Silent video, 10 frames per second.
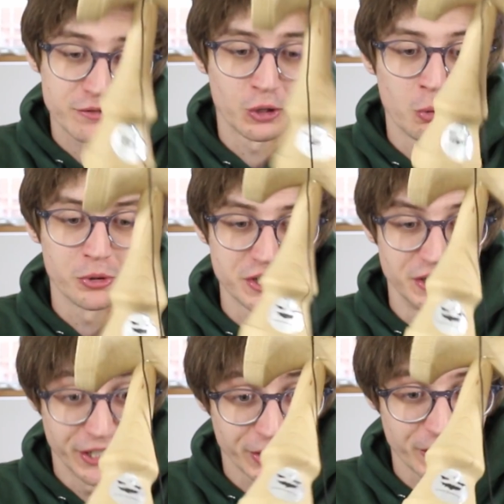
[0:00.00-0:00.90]
for almost a
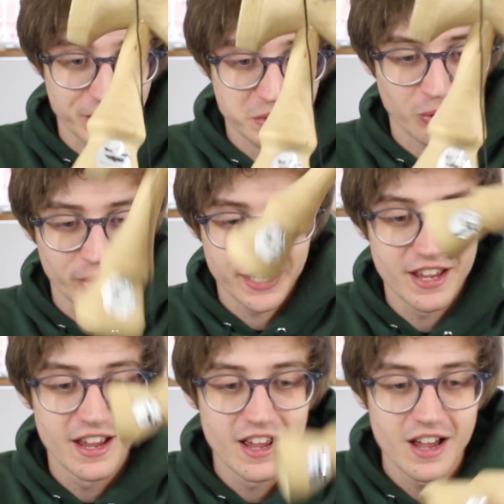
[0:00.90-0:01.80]
year at this point.
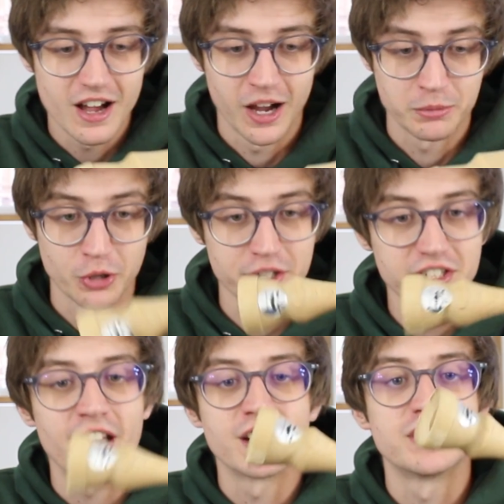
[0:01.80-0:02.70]
So this
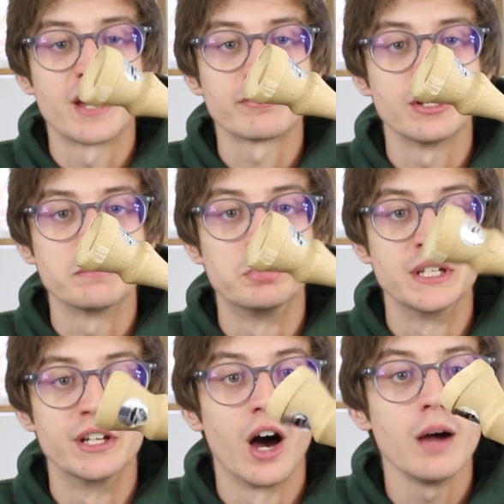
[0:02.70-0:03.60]
Ken is definitely
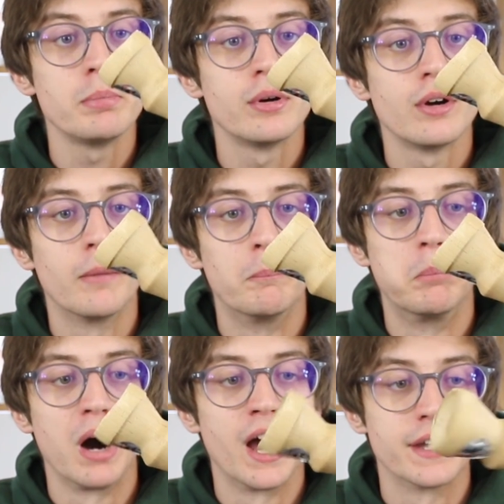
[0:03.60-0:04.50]
beat up,
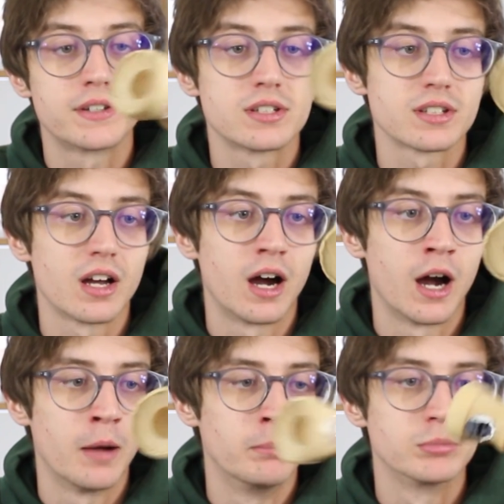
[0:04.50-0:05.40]
but
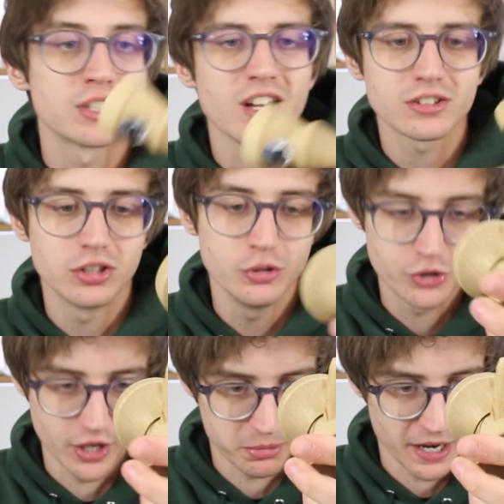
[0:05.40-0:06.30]
it's not too
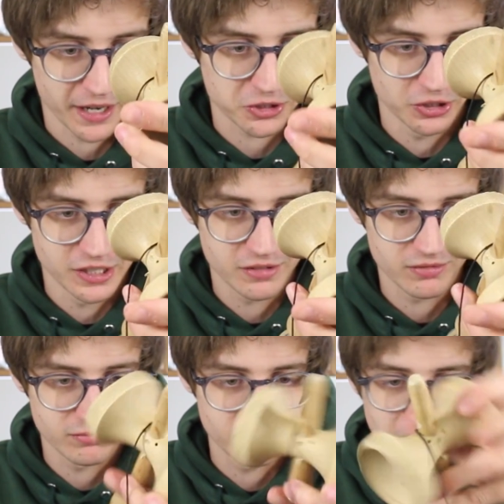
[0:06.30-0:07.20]
chipped actually.
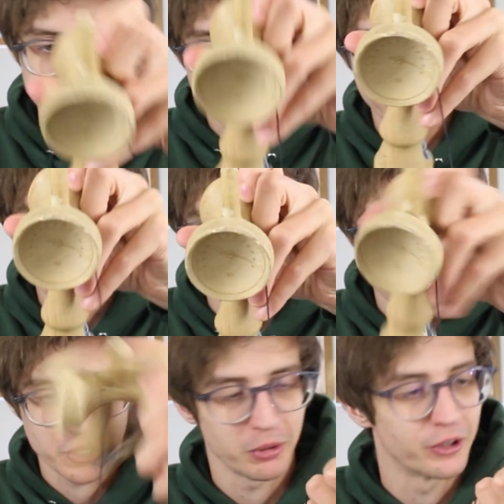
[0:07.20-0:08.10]
It doesn't even have a
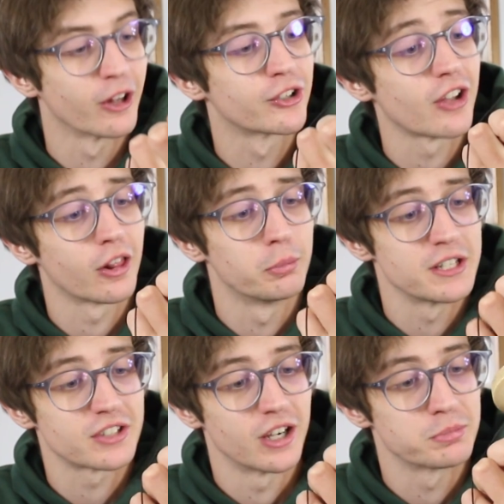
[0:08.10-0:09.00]
chip on the other side of the
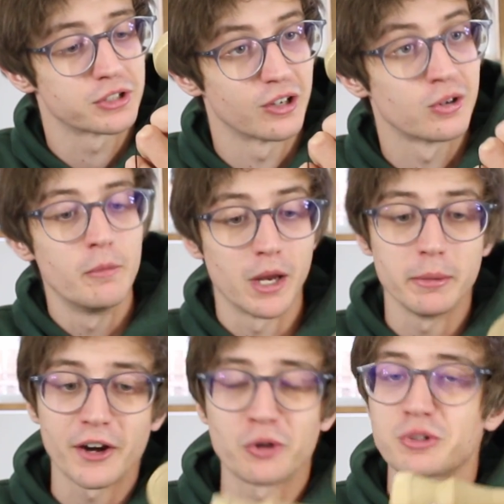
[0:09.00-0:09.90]
base cup. So
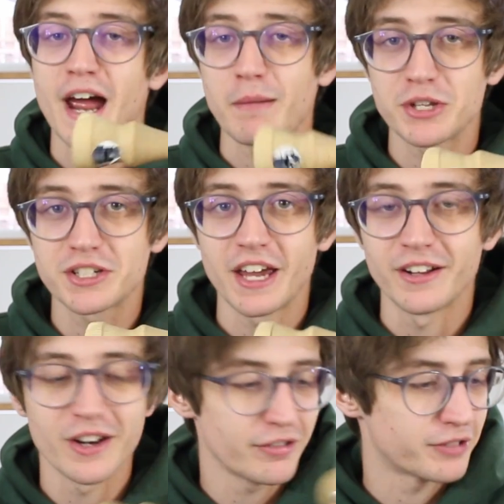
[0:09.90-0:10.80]
maybe I don't tap this Ken
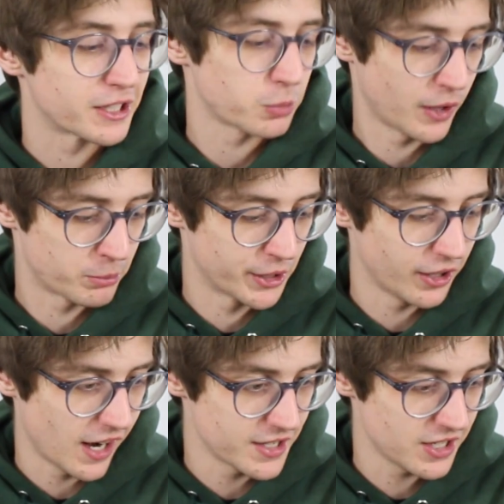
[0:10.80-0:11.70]
enough. That's what I'm
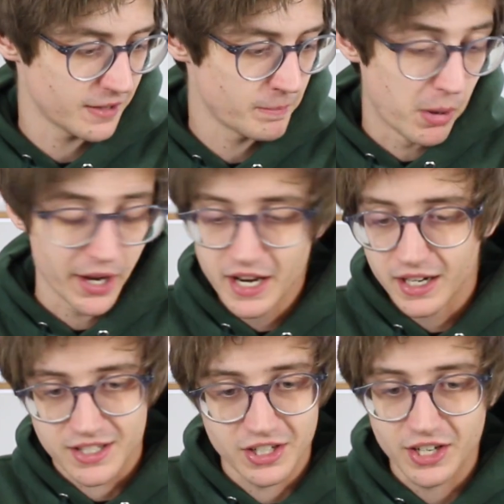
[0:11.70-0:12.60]
realizing. But yeah,
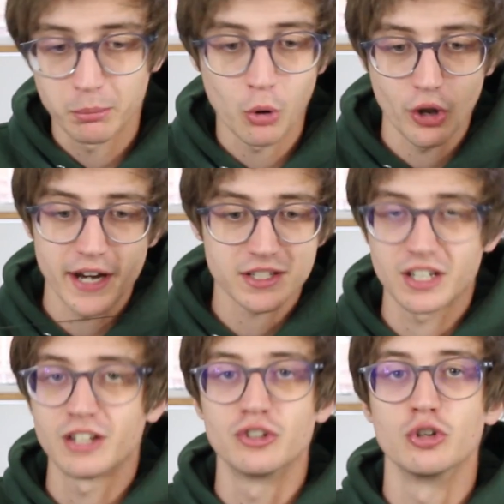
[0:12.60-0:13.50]
it's the Deadbolt X. It
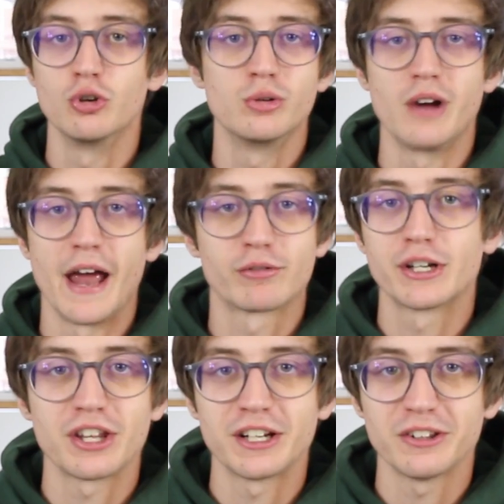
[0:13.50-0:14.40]
can do
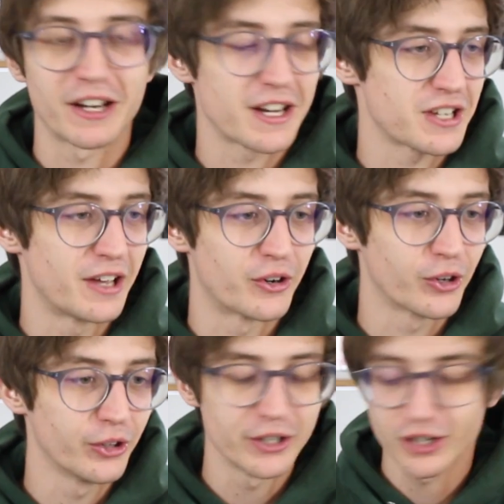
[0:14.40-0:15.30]
everything, like I said
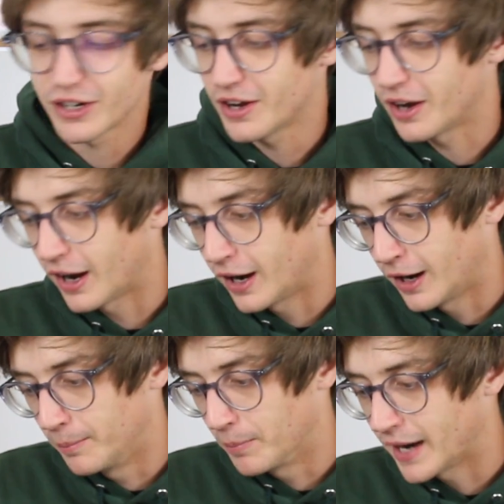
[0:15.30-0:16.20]
earlier.
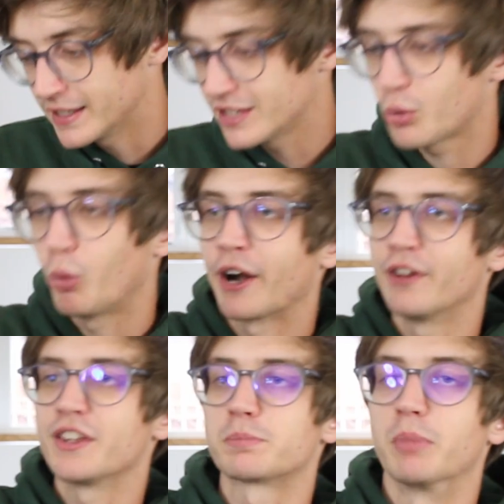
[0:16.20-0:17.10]
I need to wear
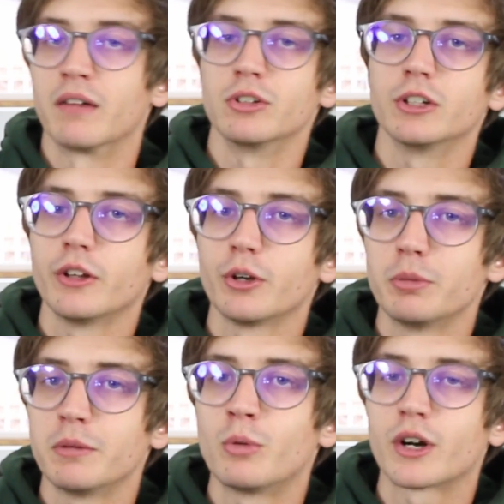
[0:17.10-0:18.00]
in this bevel a little
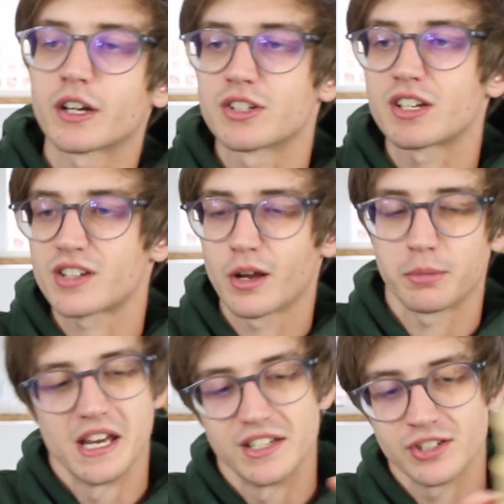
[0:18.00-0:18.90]
bit more because this
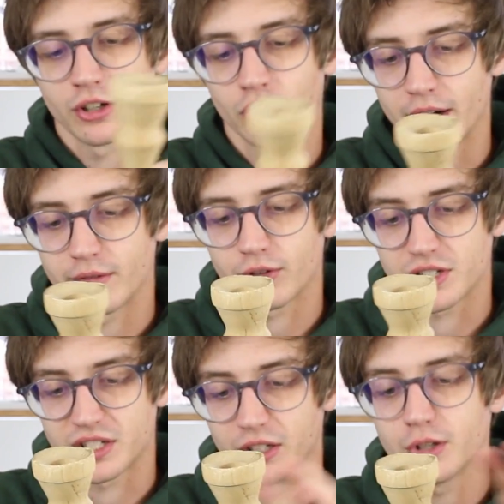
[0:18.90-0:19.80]
setup isn't great for
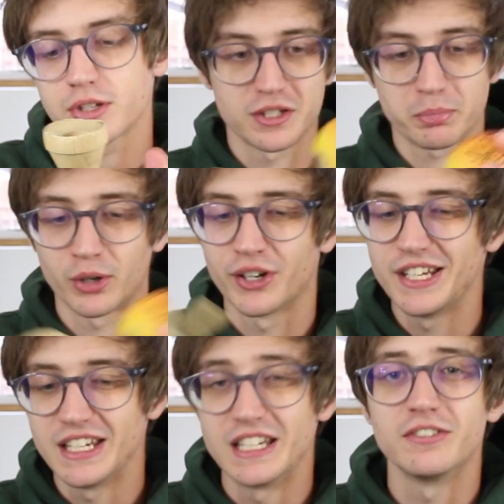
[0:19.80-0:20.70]
stilts. It's
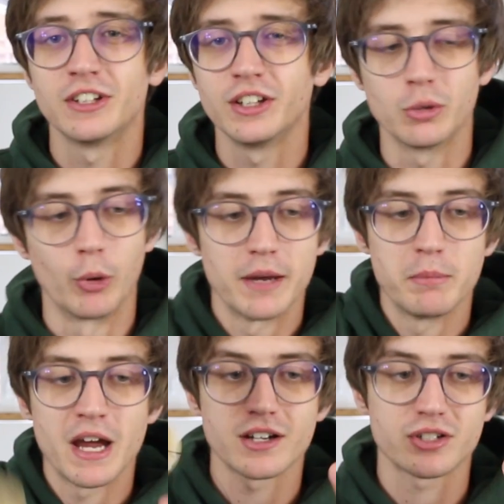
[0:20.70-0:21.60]
pretty evenly weight
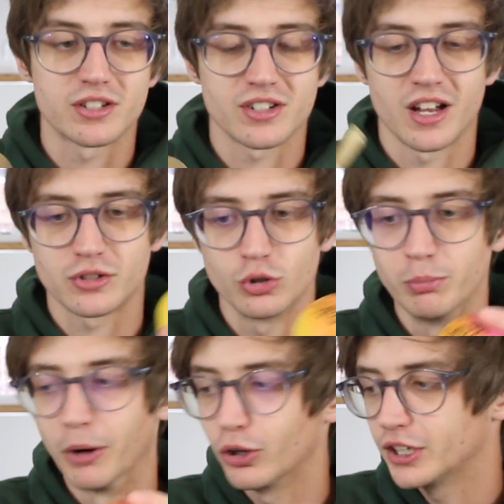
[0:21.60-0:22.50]
matched. It's not too
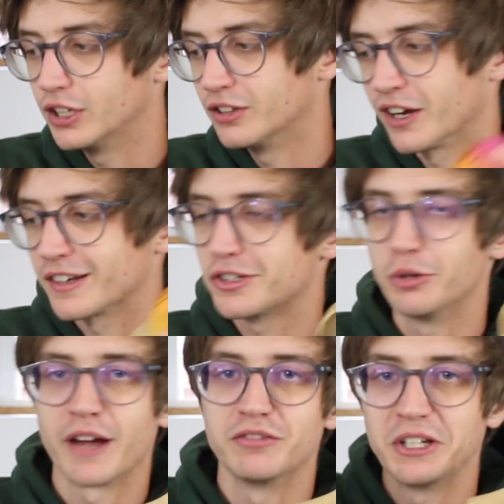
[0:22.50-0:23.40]
bulky, not
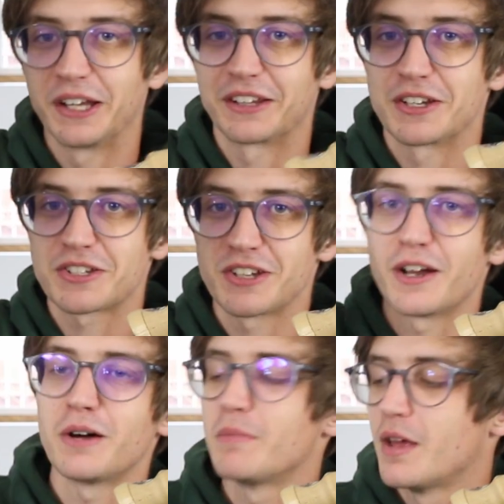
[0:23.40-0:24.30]
too heavy like this
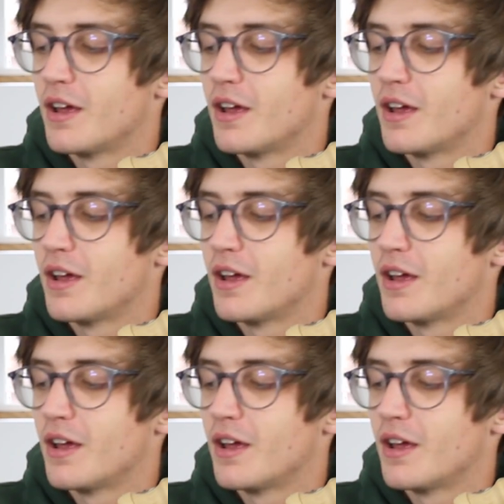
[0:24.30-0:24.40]
setup.